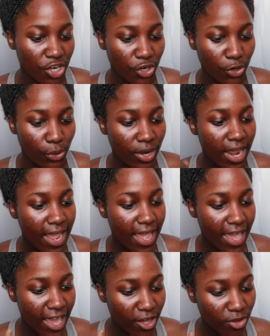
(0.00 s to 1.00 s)
in your
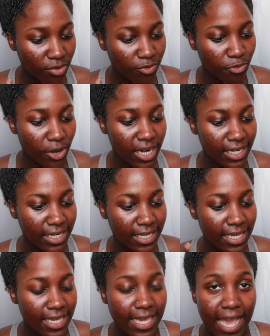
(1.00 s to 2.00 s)

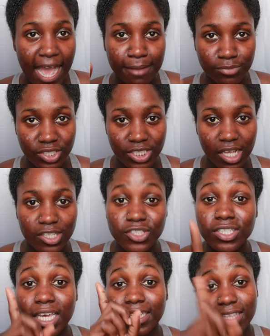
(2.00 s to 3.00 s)
eco-friendly cam shell.
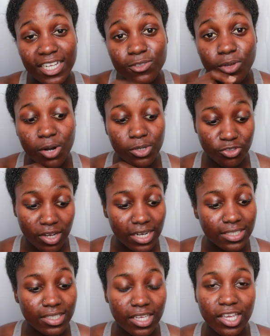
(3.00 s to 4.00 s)
So yeah, that's what I was
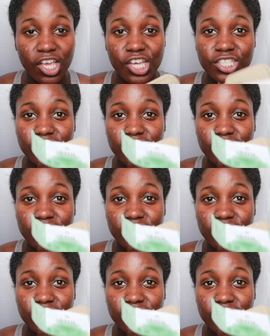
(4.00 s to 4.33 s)
trying to say.